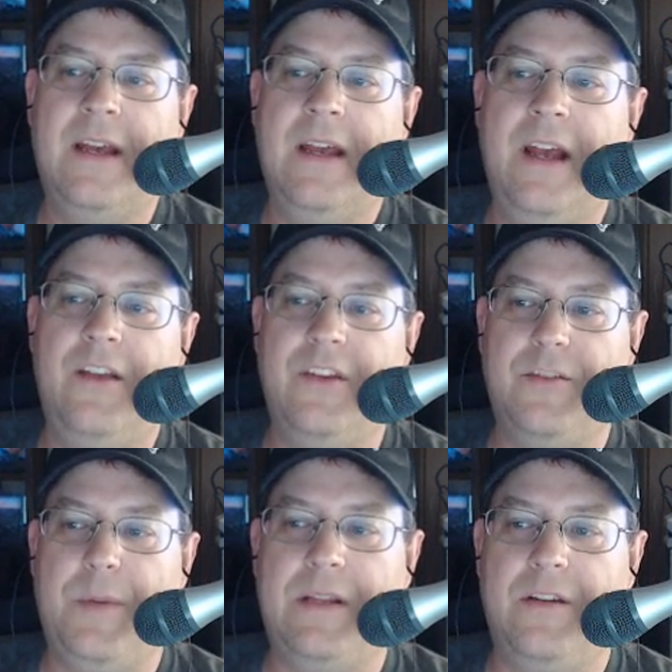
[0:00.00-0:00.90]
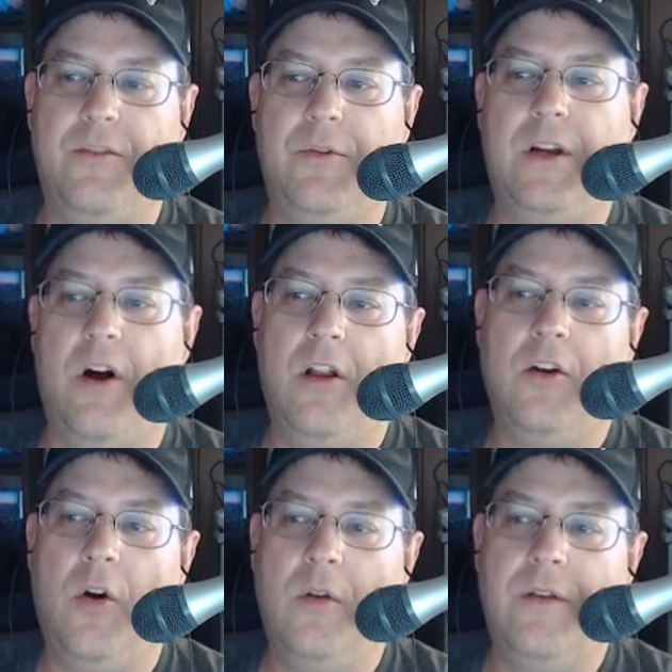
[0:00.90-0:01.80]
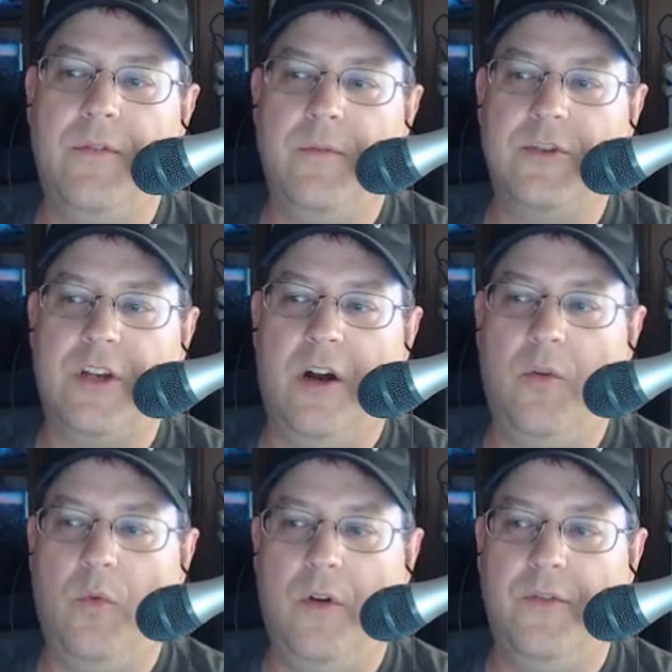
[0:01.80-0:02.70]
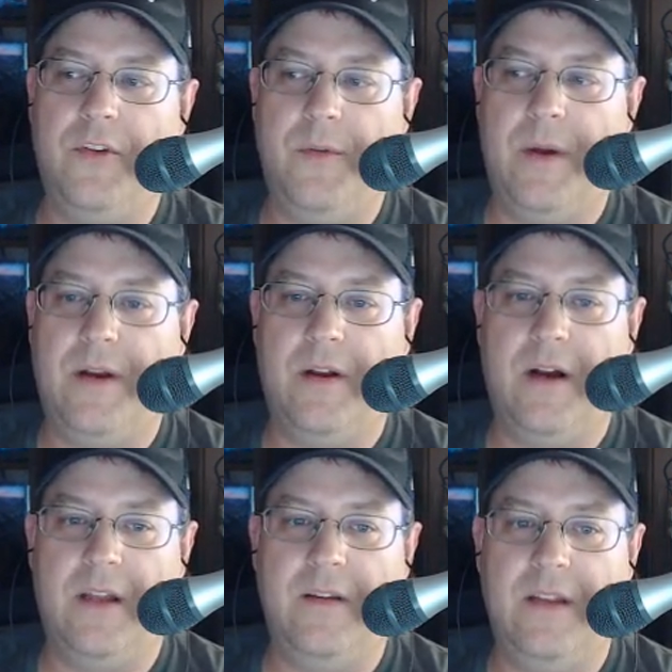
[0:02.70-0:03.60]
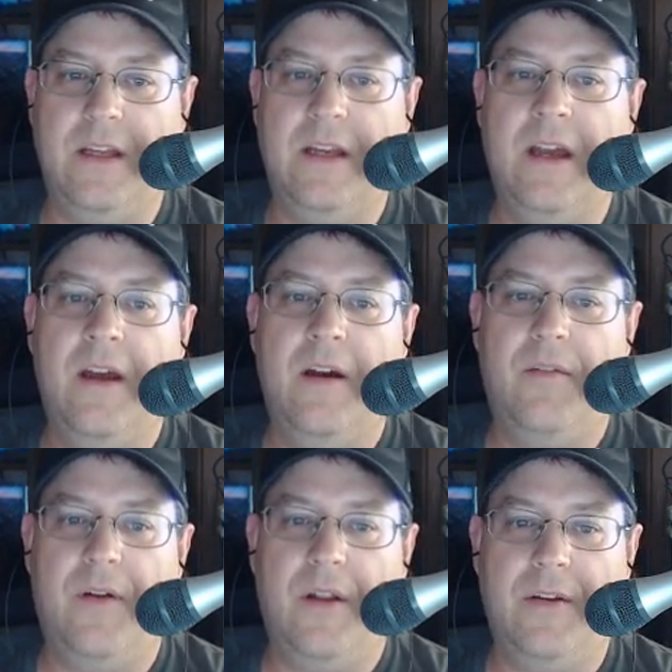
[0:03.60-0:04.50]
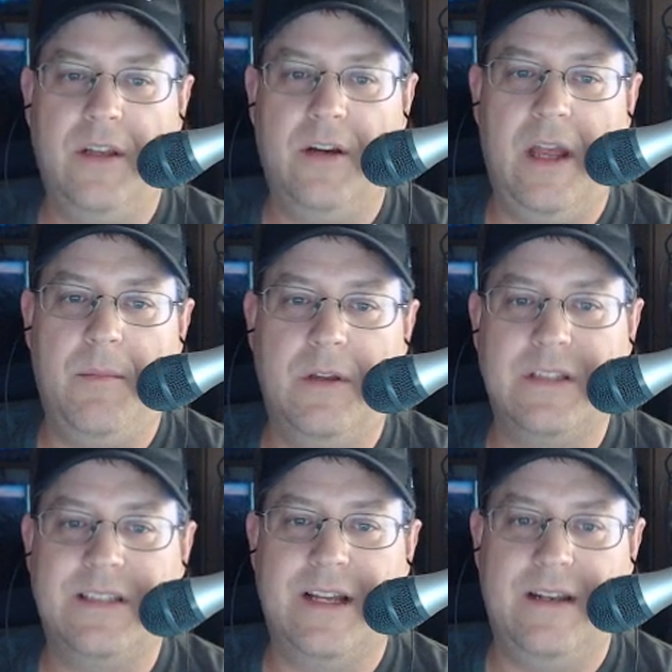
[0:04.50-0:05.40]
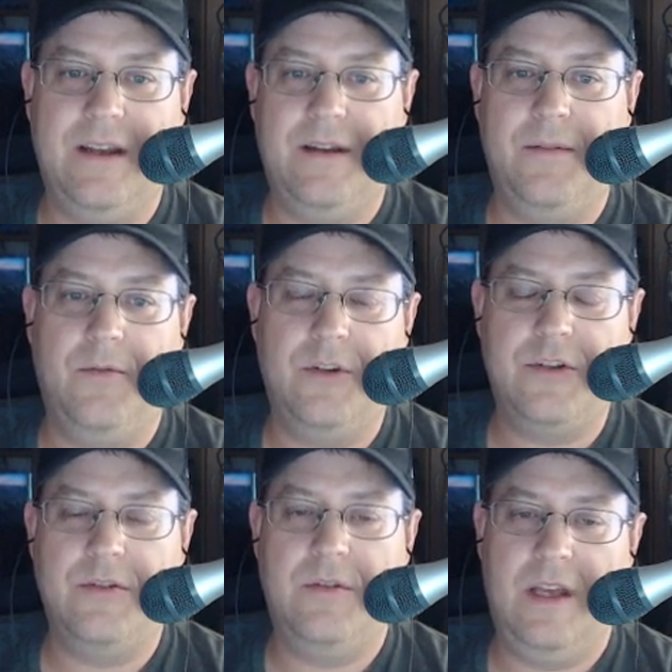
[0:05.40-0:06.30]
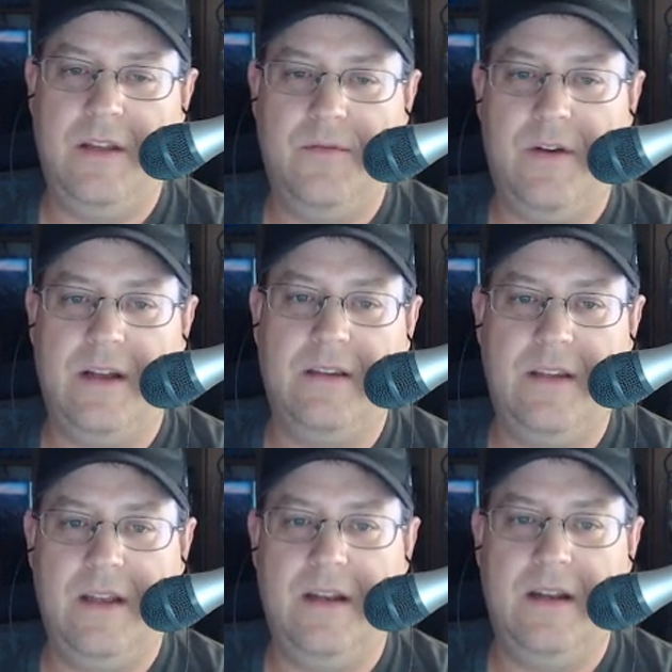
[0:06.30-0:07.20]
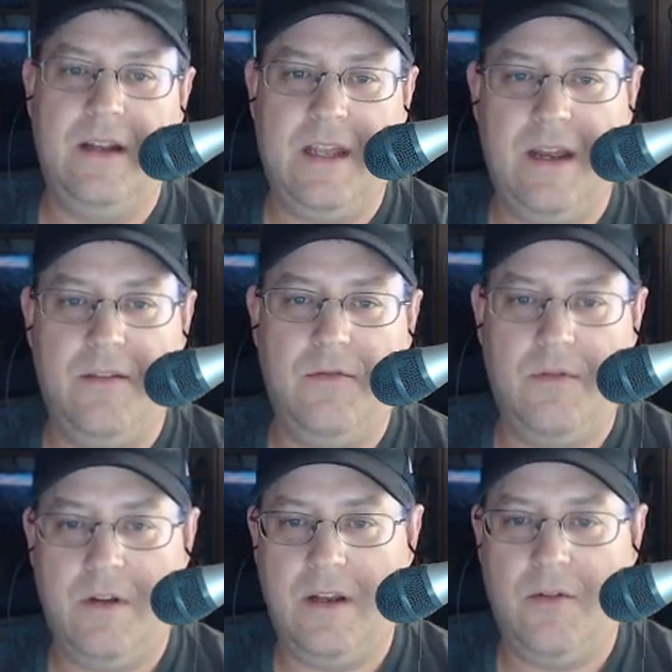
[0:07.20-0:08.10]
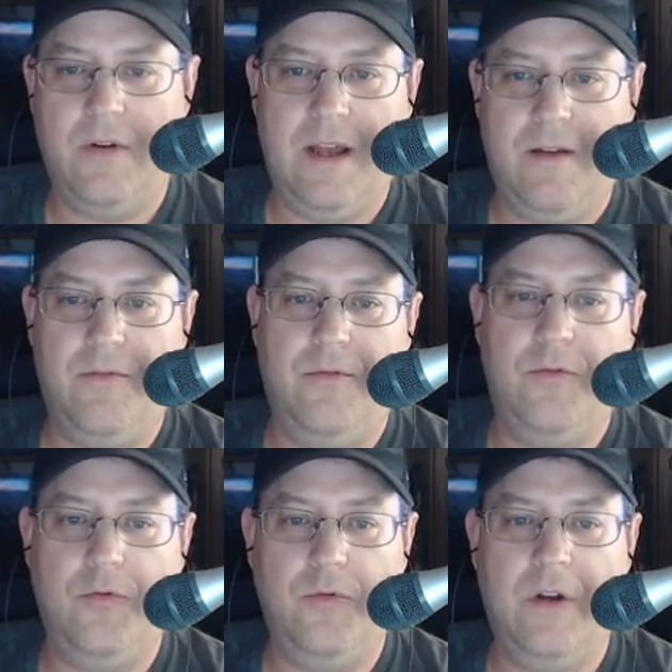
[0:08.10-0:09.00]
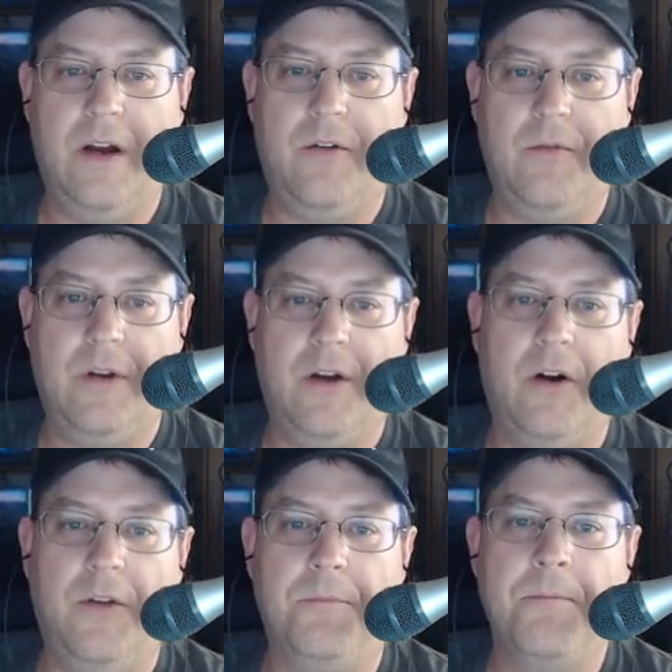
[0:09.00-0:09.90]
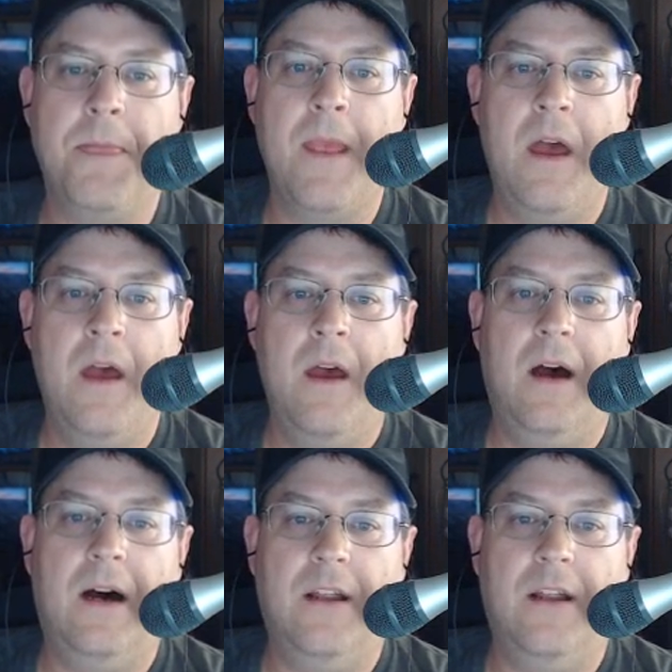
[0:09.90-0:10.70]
is expected to recall a goalie from the Chicago Wolves of the American Hockey League following their game on Sunday, which they in fact did, and I don't have who got recalled. The